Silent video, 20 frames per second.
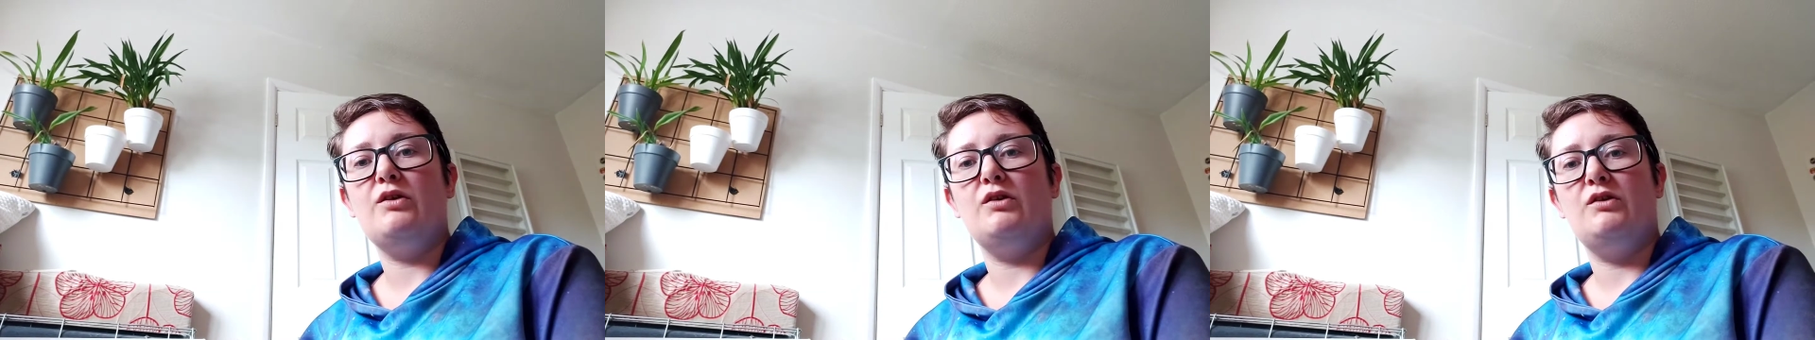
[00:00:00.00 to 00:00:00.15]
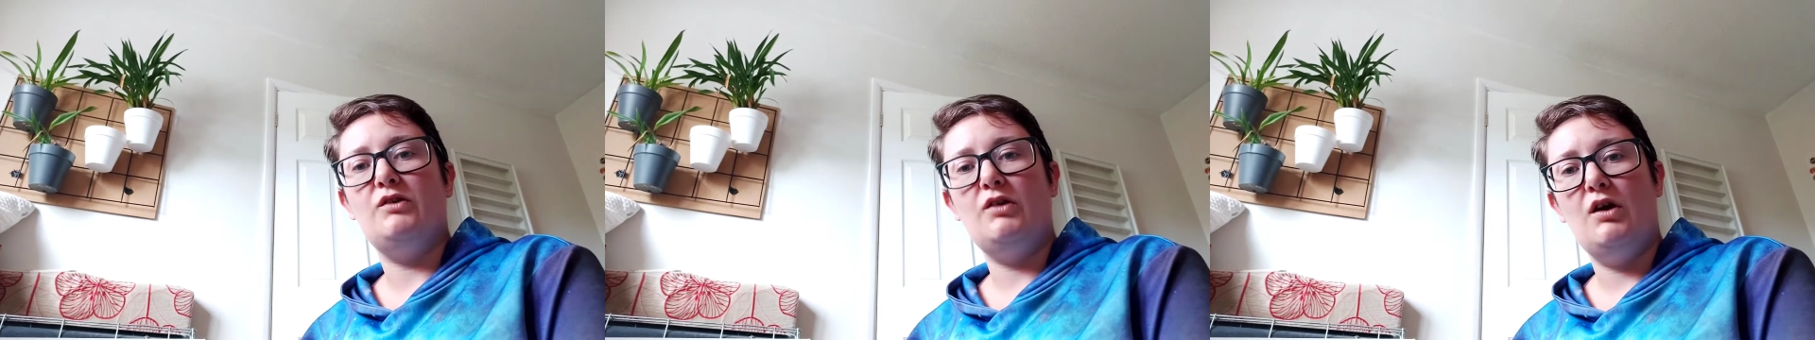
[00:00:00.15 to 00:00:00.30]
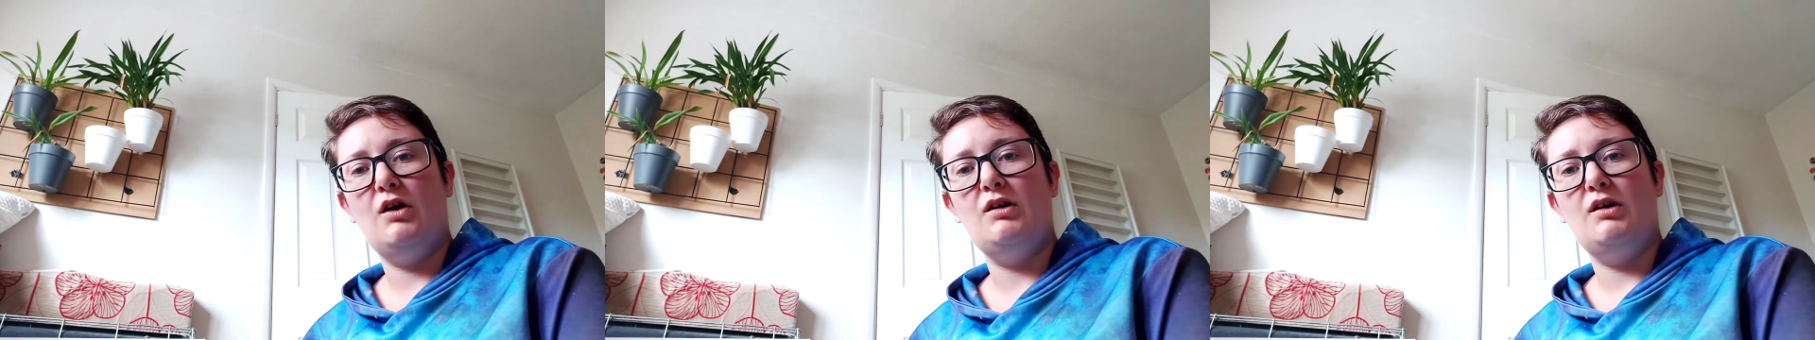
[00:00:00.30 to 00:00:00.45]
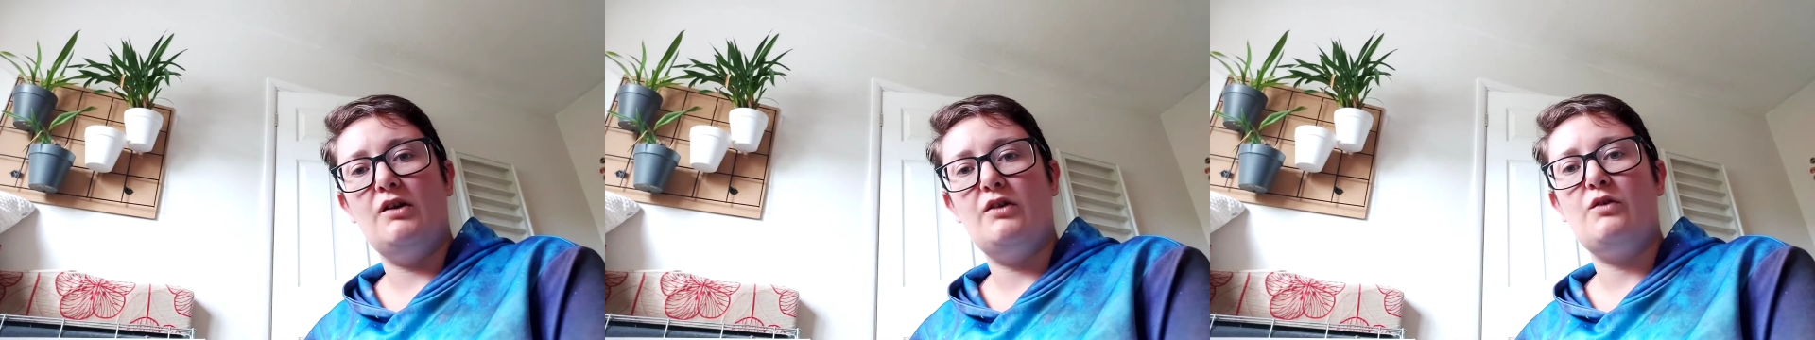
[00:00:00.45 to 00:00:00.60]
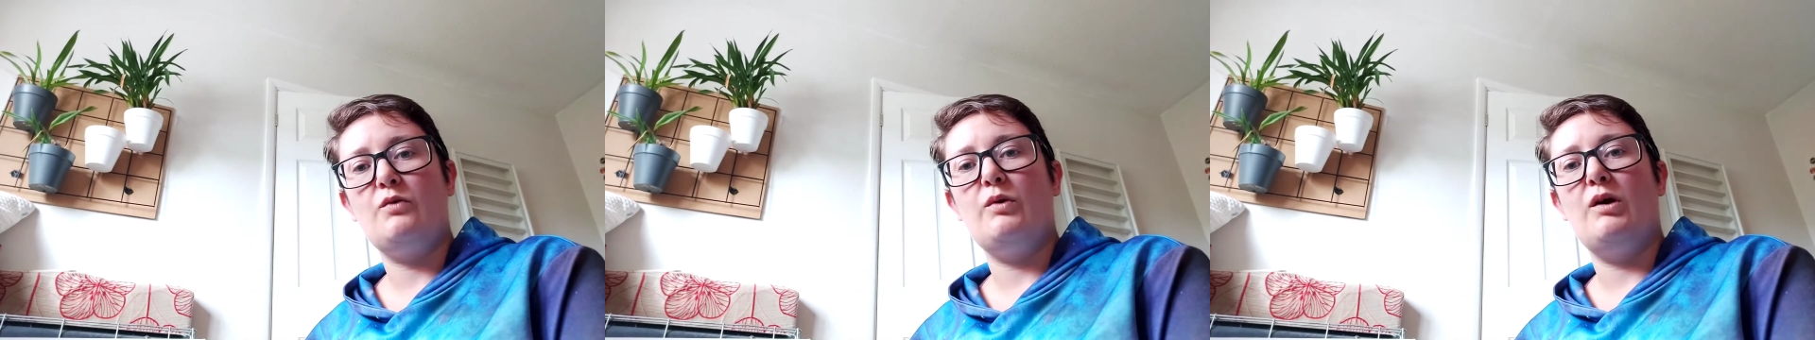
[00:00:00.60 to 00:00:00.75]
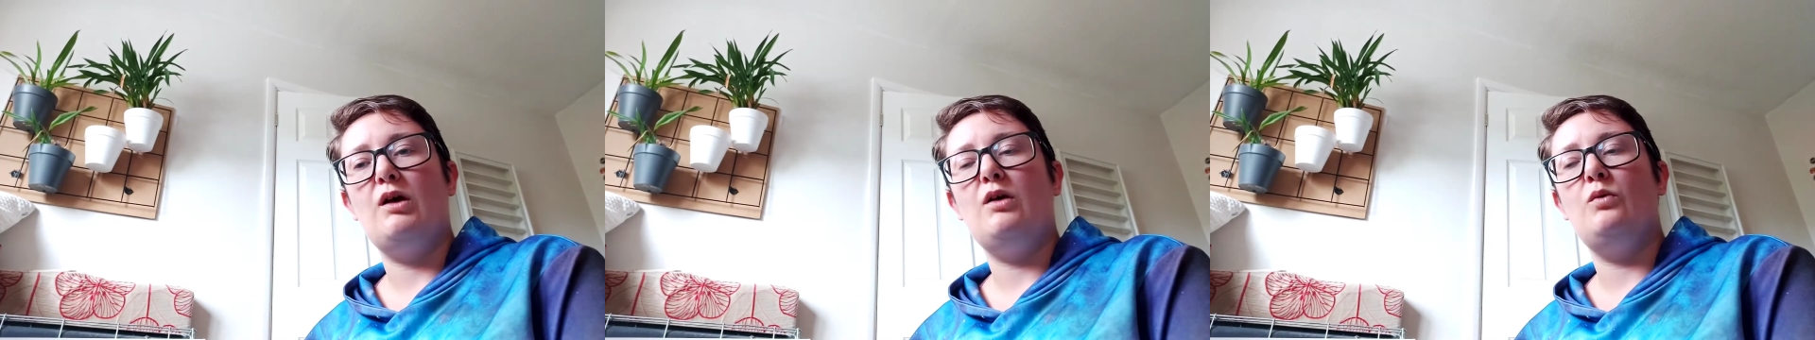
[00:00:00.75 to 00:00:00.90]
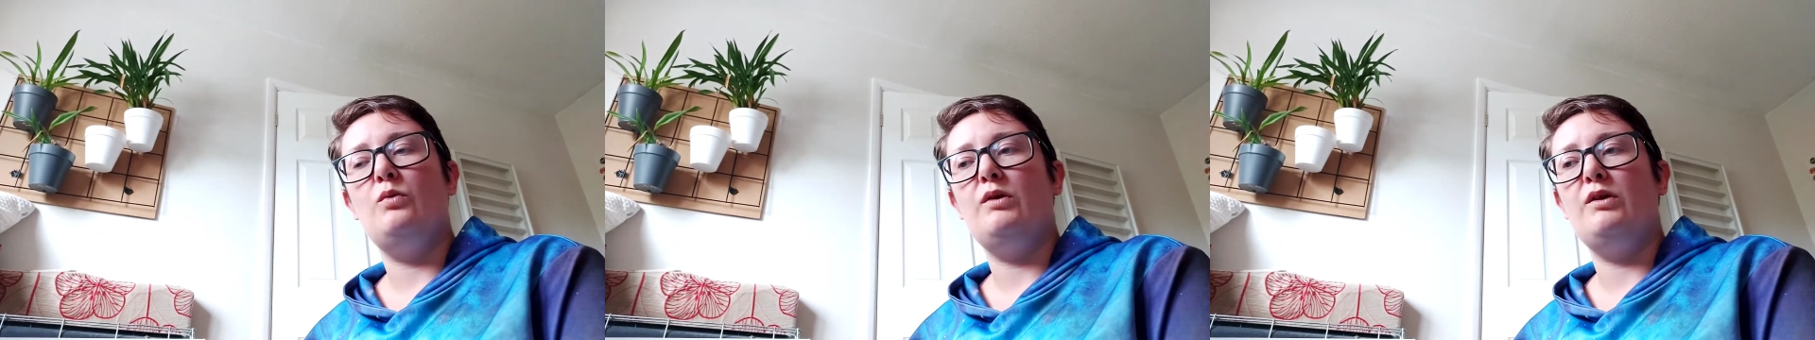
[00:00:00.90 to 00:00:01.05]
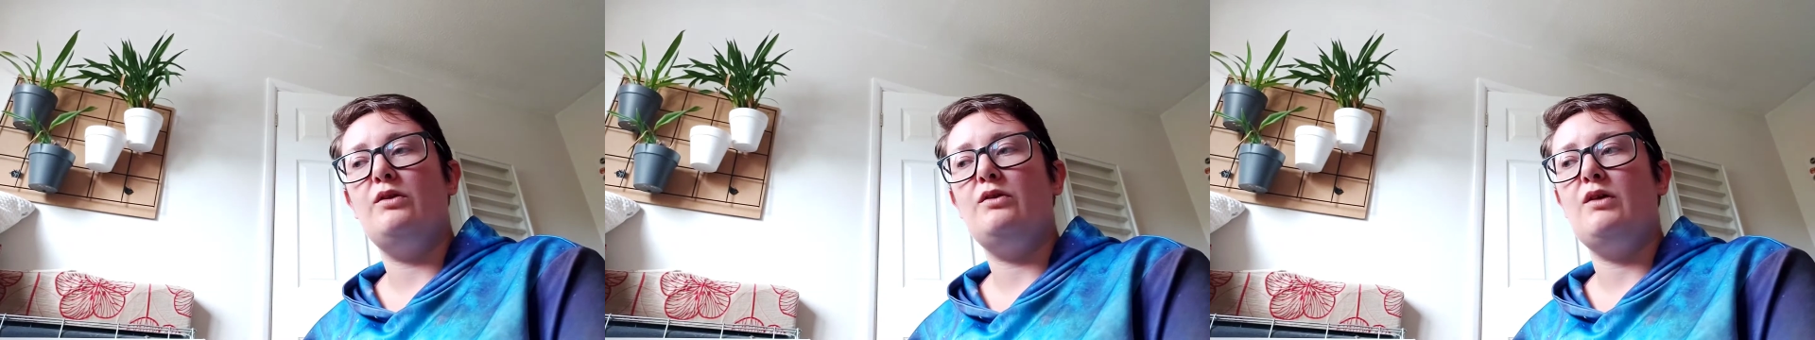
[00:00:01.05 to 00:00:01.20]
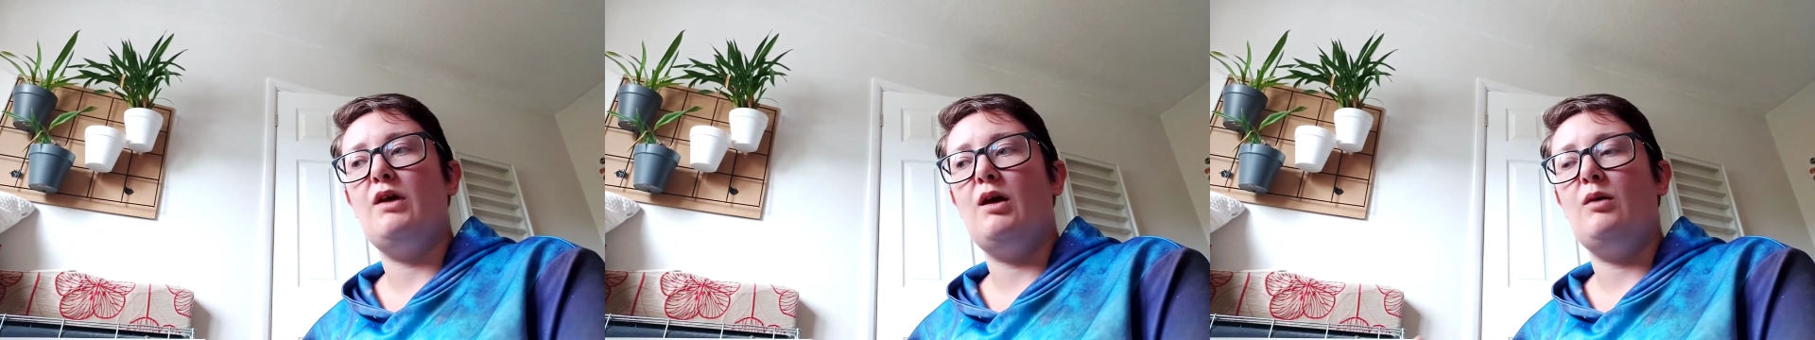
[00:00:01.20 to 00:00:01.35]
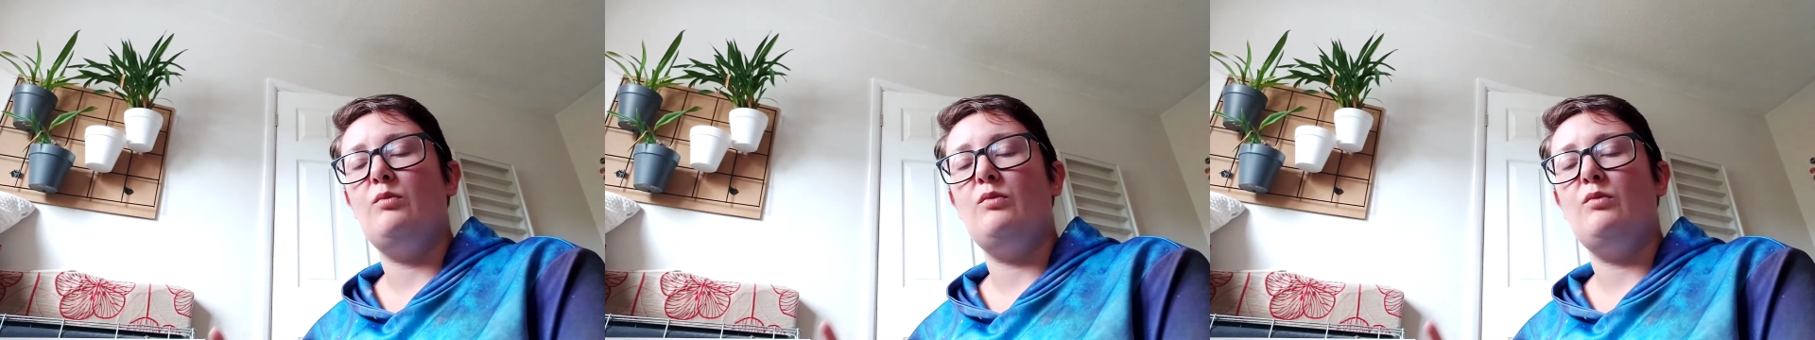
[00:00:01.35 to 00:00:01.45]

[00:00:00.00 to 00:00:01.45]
Coturnix quail, with